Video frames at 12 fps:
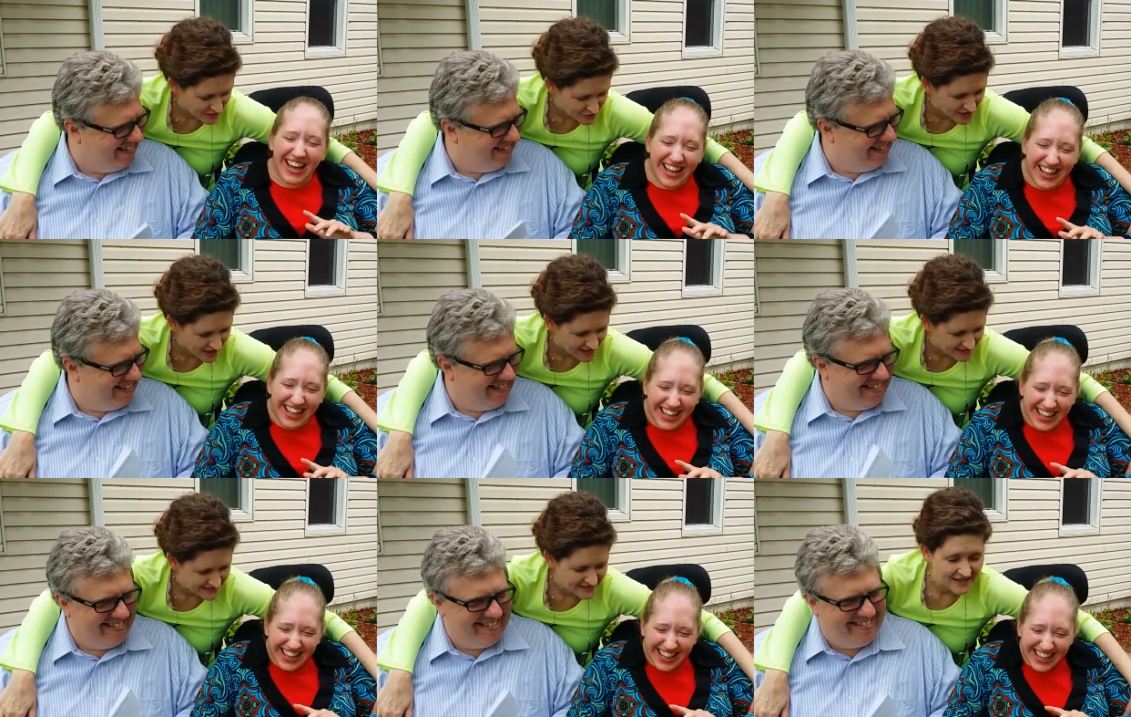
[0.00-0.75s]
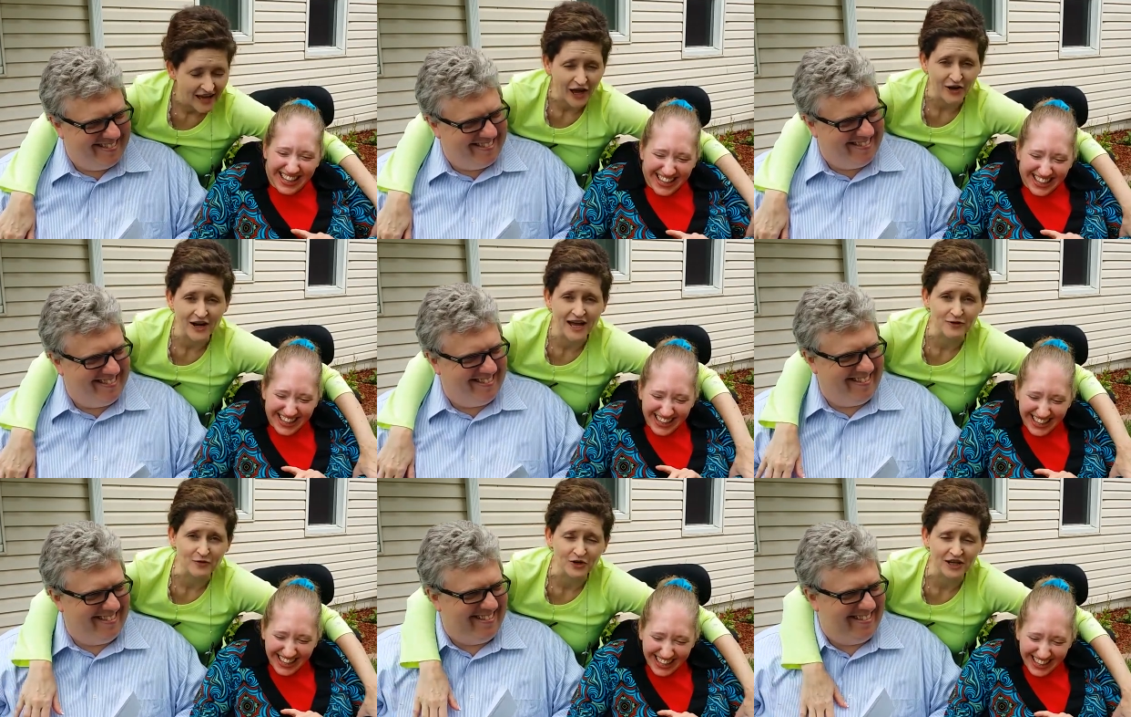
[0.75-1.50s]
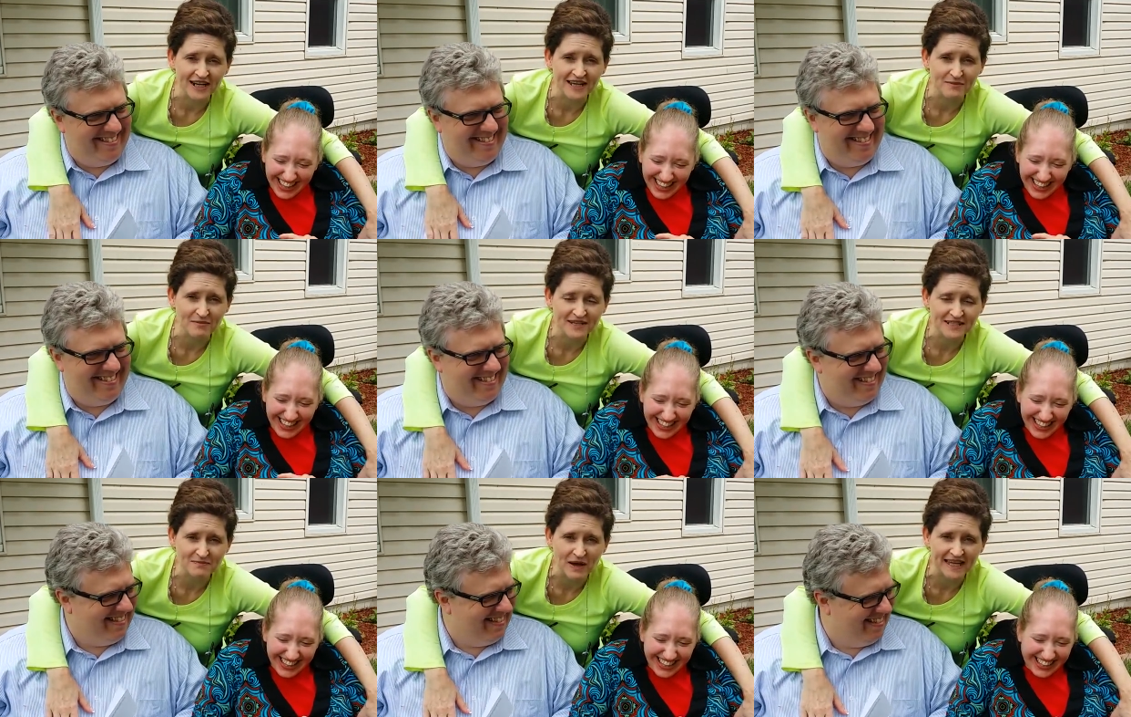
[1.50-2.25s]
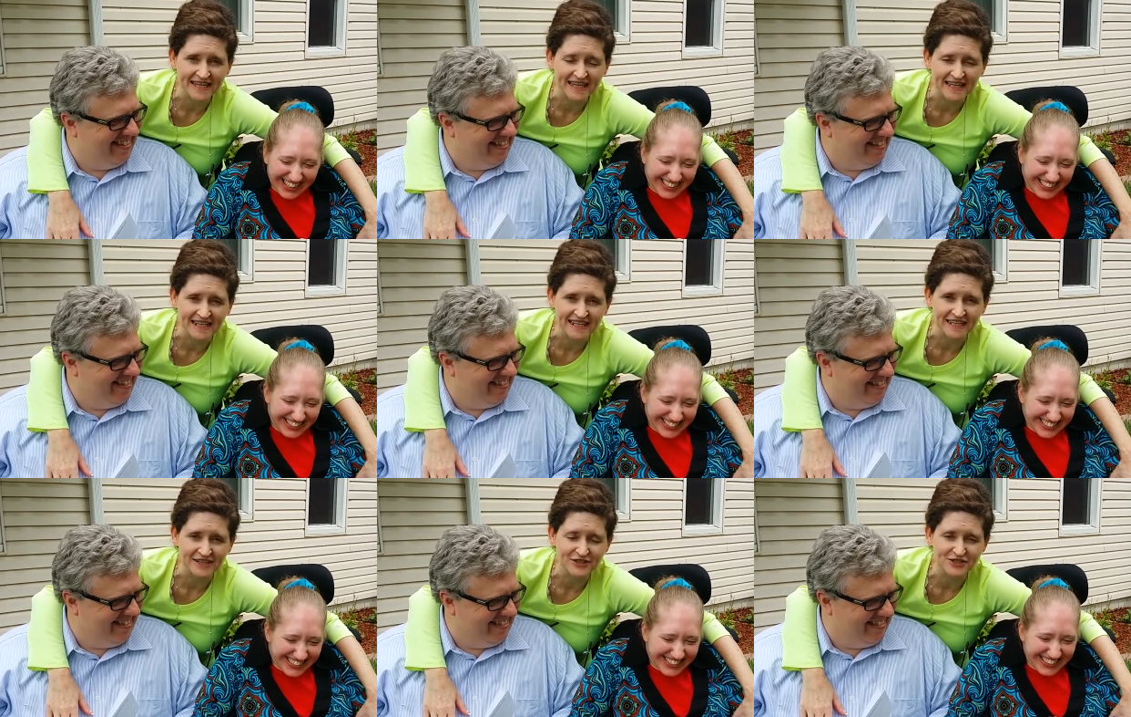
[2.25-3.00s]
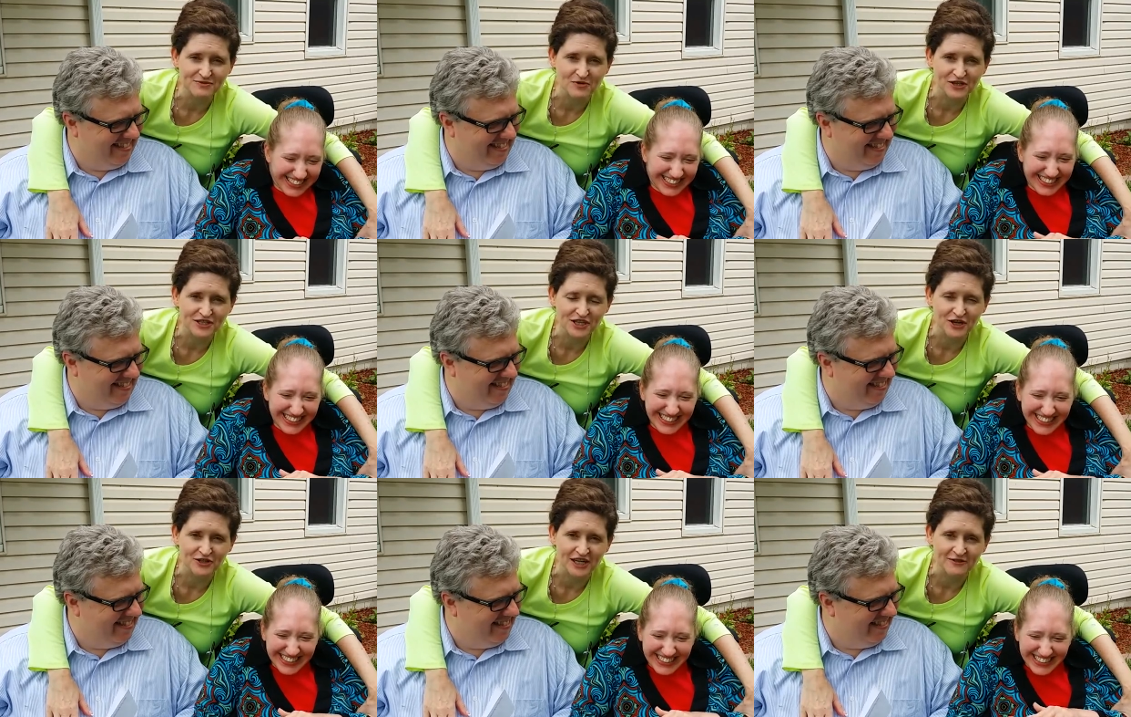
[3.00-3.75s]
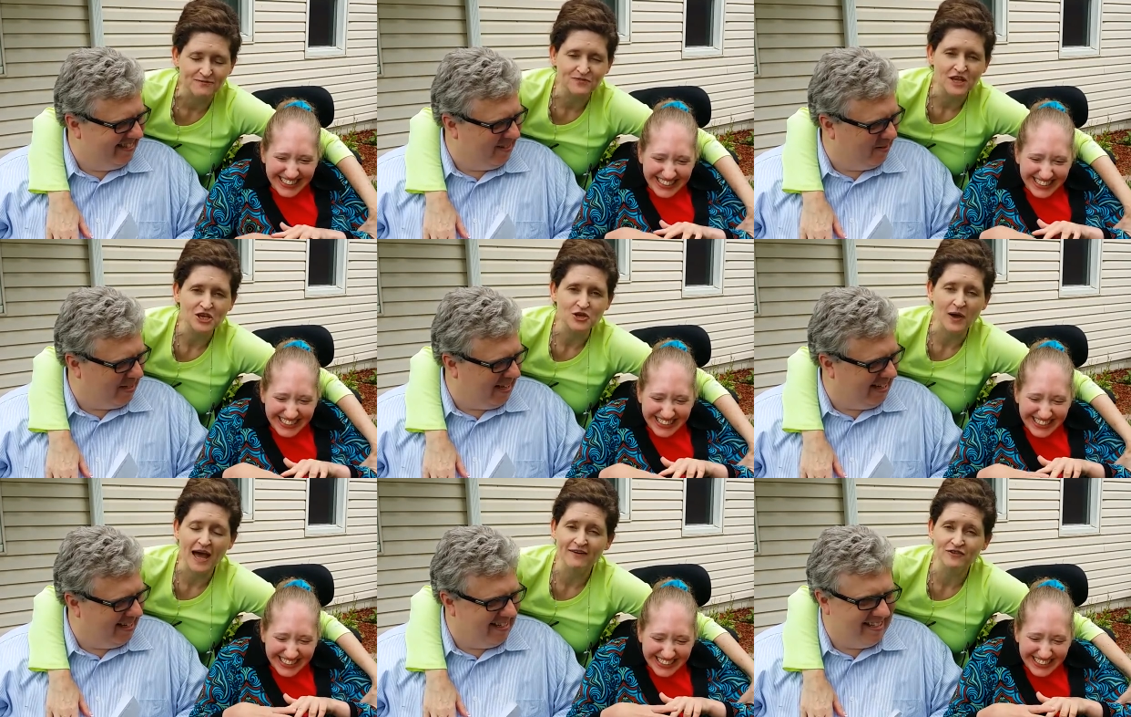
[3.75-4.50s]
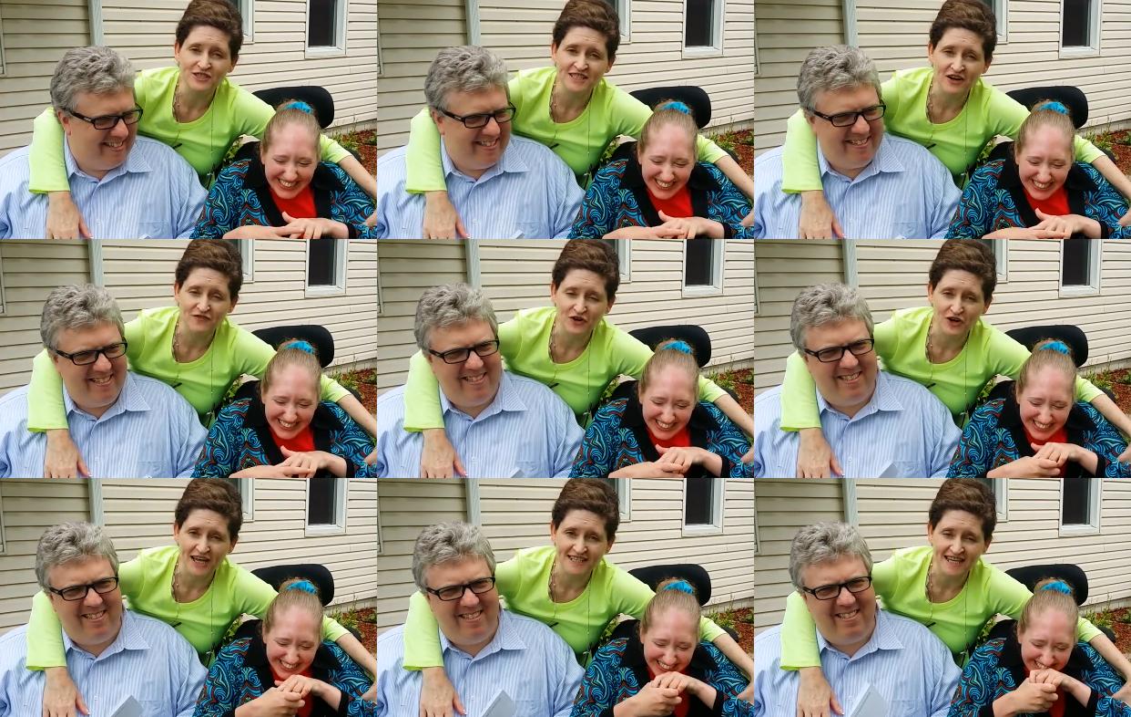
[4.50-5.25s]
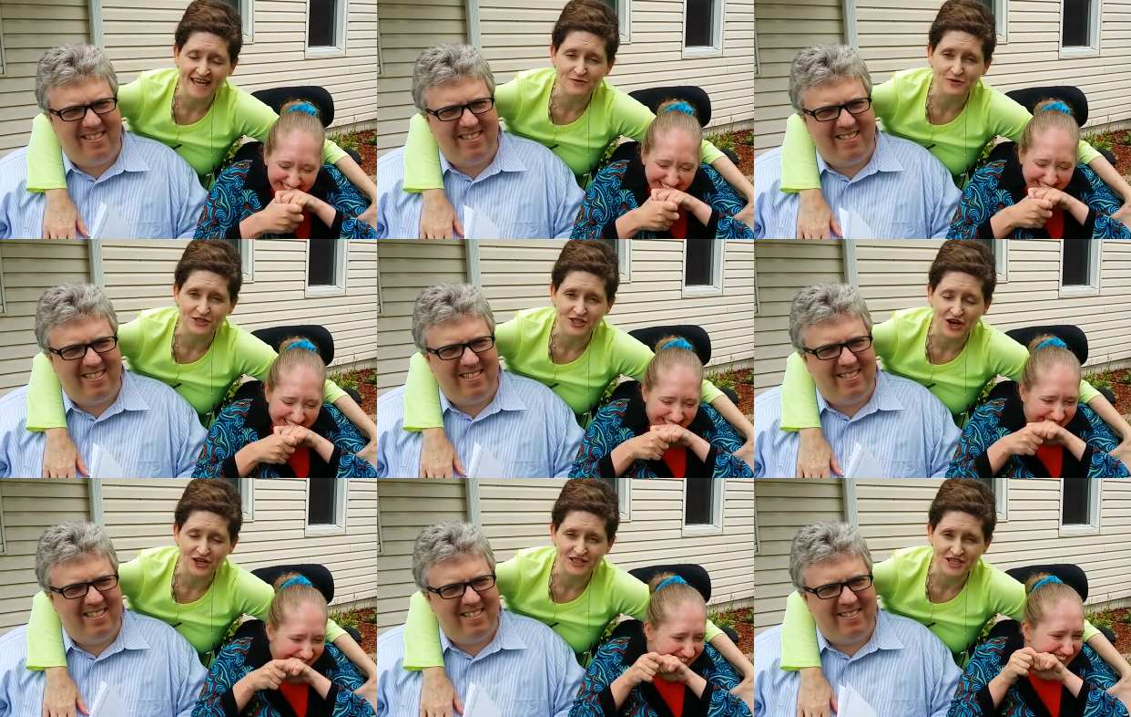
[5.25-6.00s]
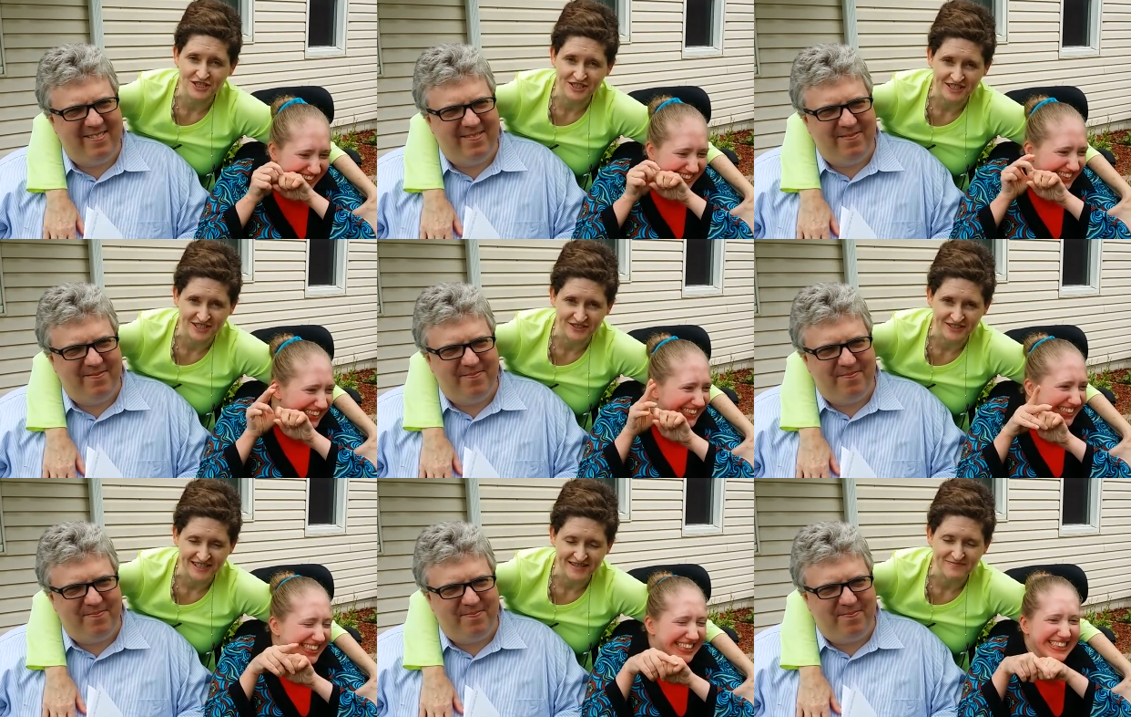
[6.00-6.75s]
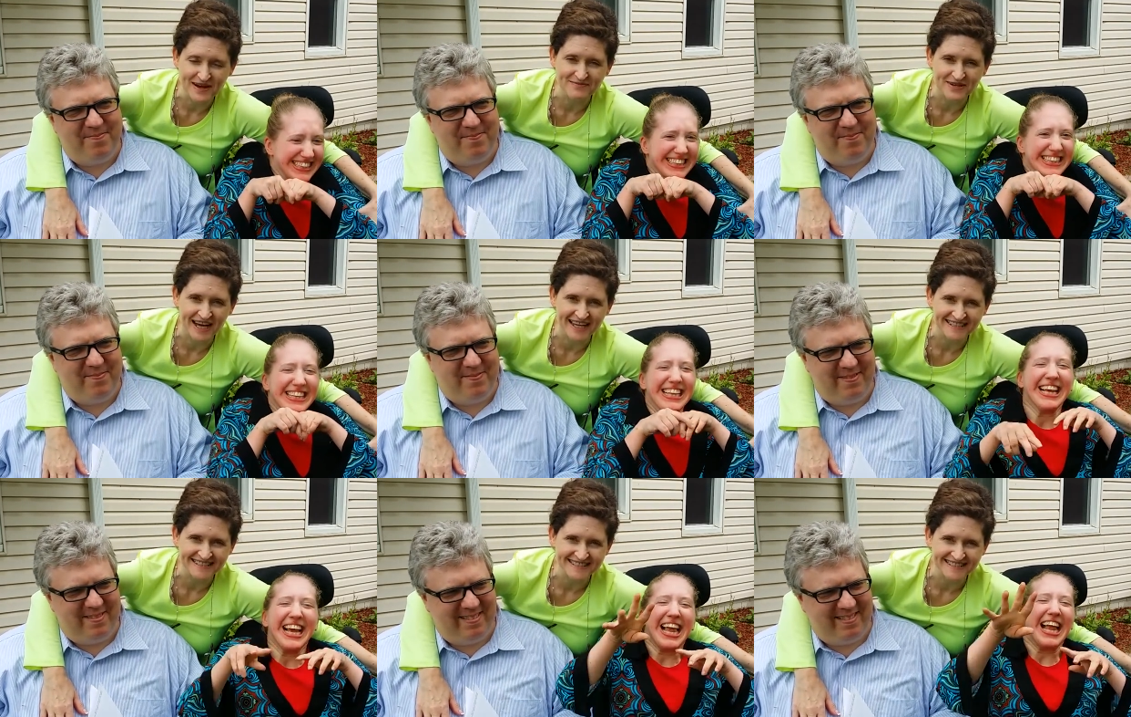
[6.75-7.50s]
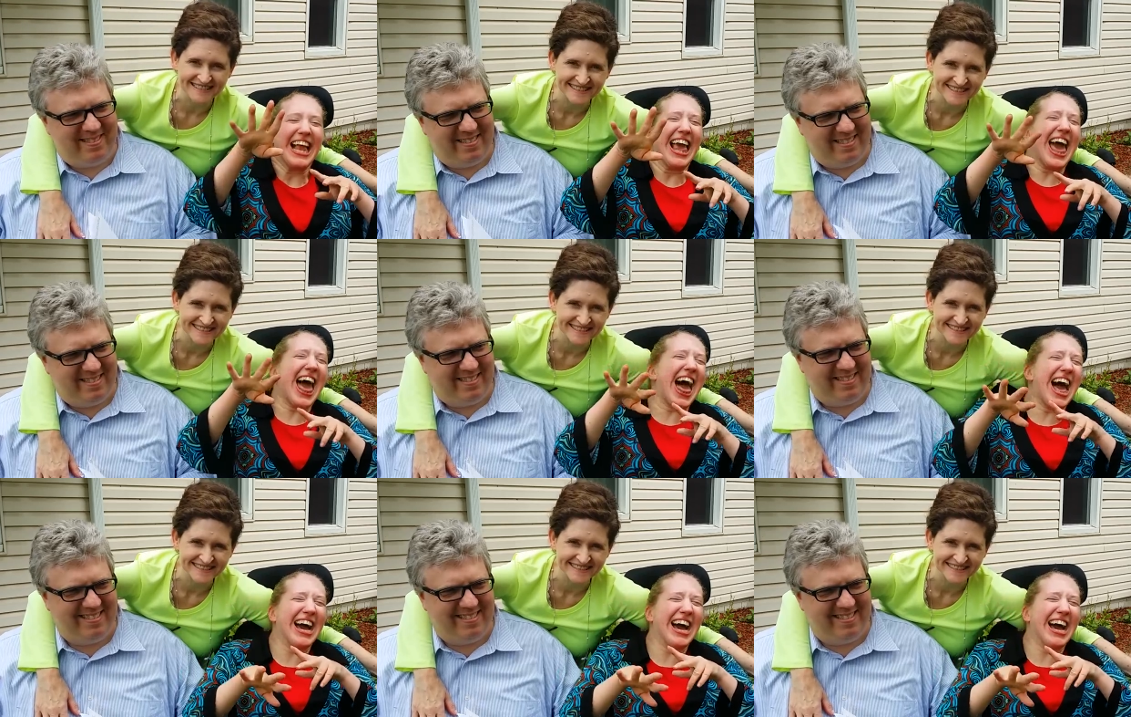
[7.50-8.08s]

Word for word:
Speaker 1: okay. All right, we're going to get my Smikey in and get her some more soda. Okay. You have yourself a great day, and we'll talk to you soon. Bye-bye.